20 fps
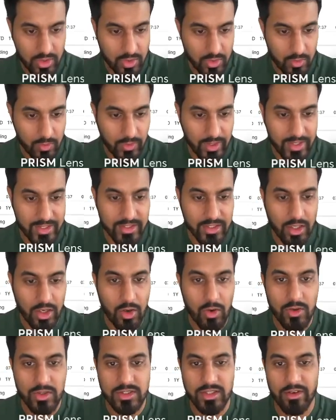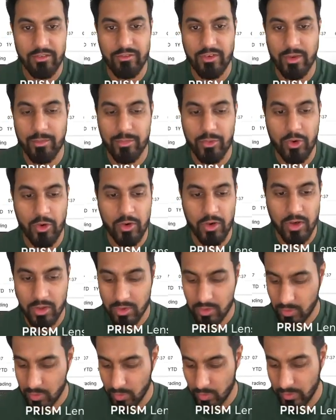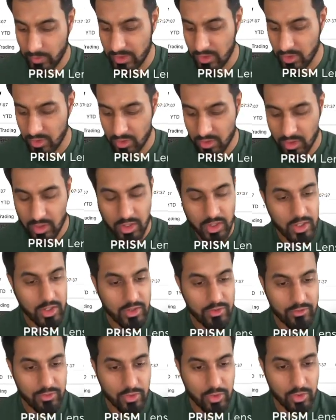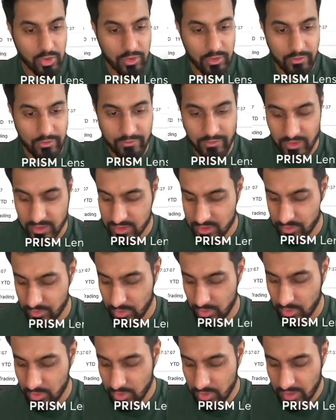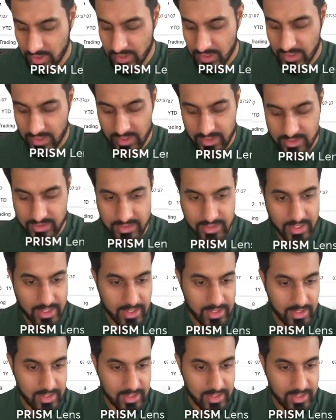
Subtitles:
where in the lower time frame protocol, we look for, first of all, is there